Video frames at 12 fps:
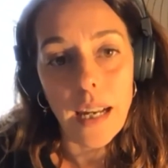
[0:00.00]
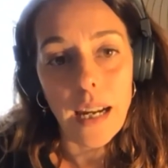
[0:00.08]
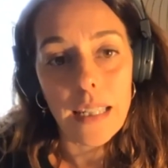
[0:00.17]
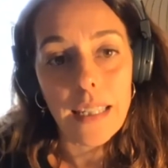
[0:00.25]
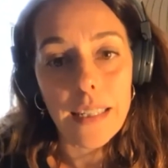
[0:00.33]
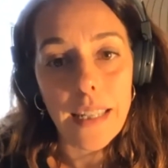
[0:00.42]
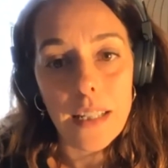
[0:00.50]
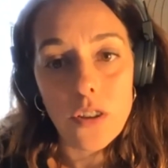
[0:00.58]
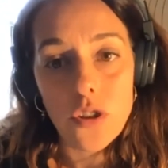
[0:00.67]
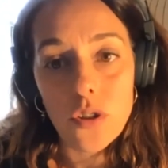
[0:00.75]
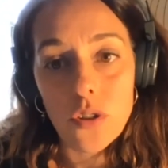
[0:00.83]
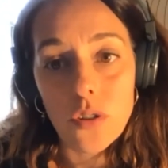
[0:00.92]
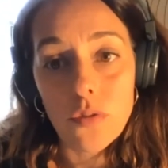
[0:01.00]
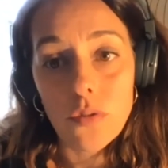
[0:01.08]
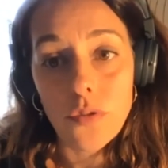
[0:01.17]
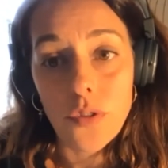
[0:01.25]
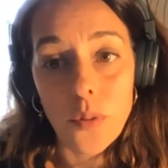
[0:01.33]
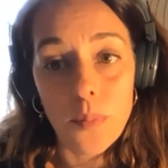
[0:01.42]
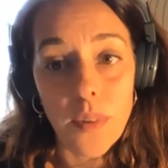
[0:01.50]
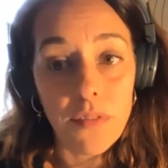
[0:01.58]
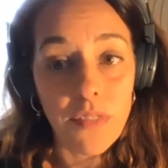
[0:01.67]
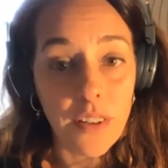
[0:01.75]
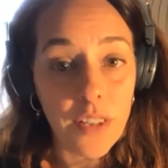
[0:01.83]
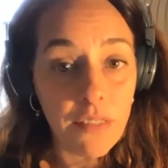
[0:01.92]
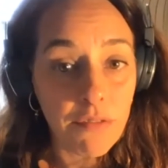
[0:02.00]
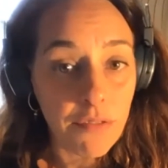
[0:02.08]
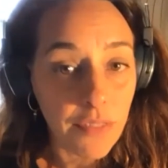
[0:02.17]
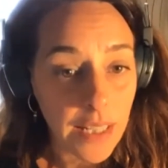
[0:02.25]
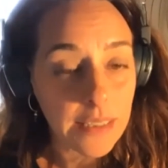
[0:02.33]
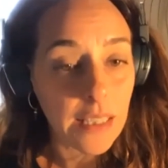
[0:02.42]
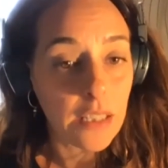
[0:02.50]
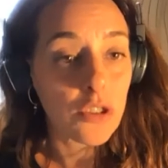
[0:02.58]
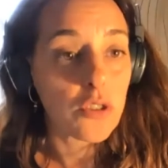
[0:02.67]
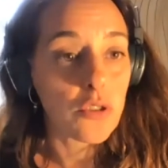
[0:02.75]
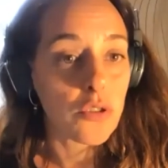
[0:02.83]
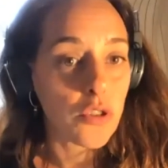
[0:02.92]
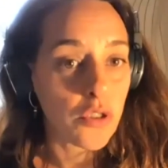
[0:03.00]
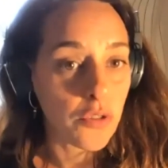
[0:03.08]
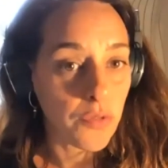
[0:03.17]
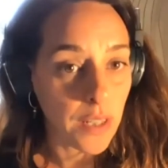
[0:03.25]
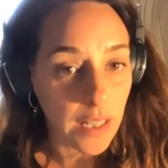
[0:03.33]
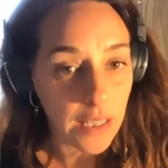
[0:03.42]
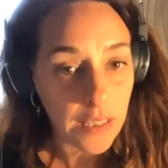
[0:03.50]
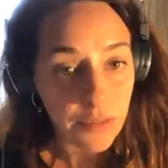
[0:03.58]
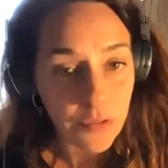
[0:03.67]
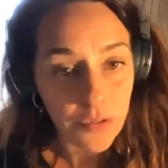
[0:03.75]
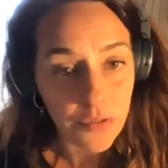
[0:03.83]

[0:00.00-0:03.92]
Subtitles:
alienation from the very vital sources of life,